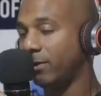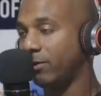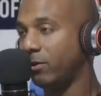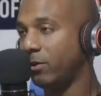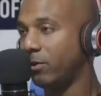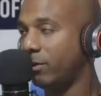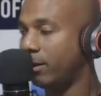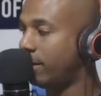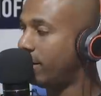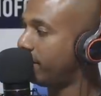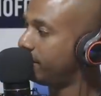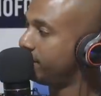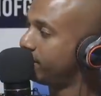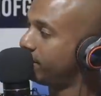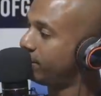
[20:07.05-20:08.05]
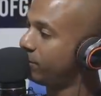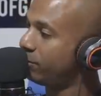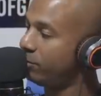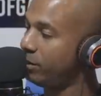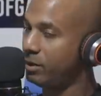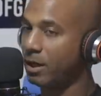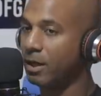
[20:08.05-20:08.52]
You know, uh,
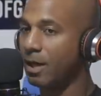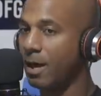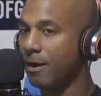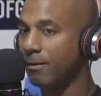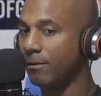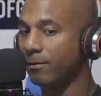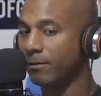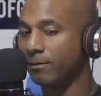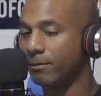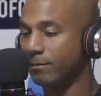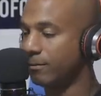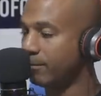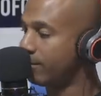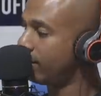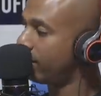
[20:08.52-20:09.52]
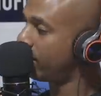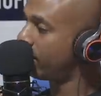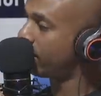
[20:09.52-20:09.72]
done that. And what we